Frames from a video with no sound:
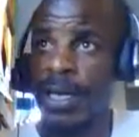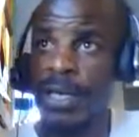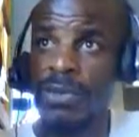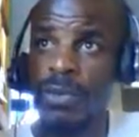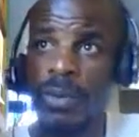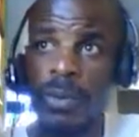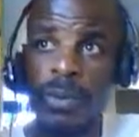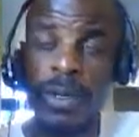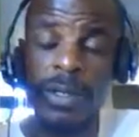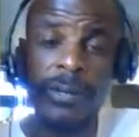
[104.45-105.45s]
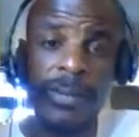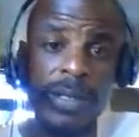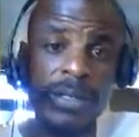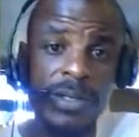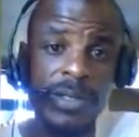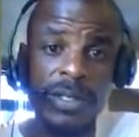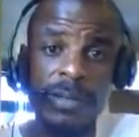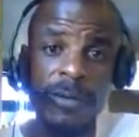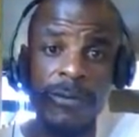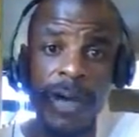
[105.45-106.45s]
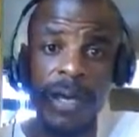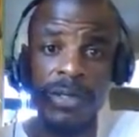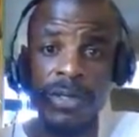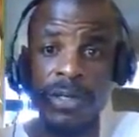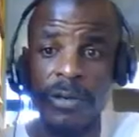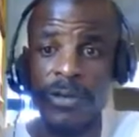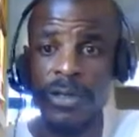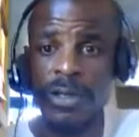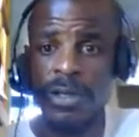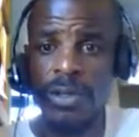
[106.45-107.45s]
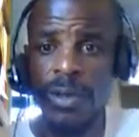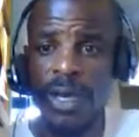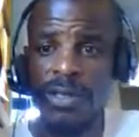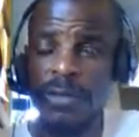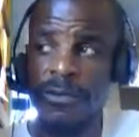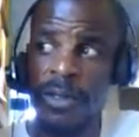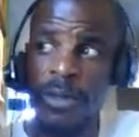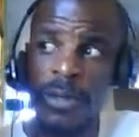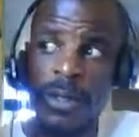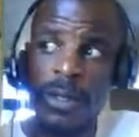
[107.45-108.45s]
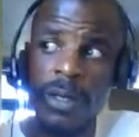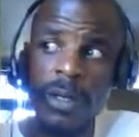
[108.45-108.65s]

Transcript: guess when we're running a business and providing a service to you as the viewer,